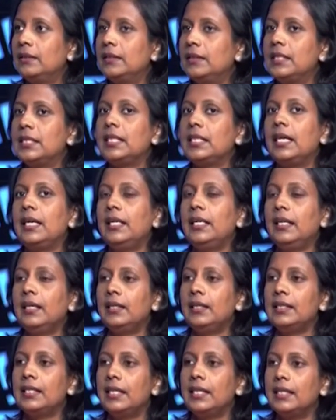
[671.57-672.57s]
design
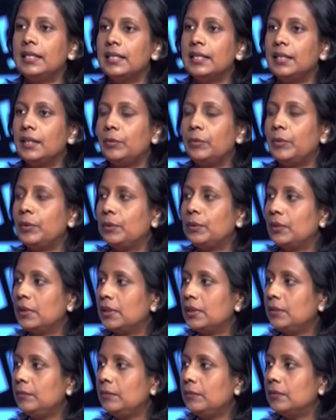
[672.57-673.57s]
our Science Day
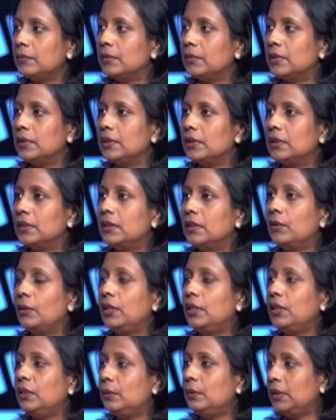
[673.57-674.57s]
program
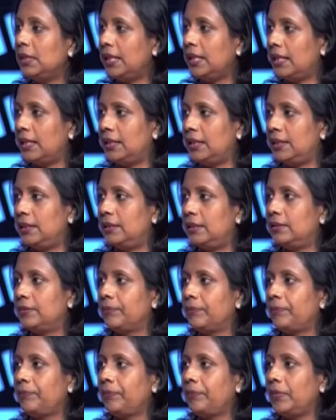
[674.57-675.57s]
according to their need.
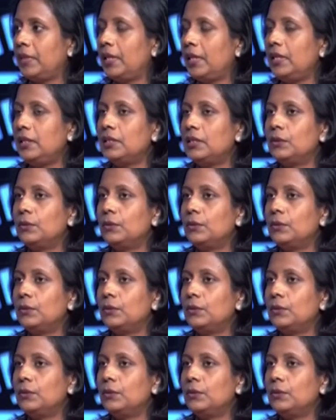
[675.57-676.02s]
Right?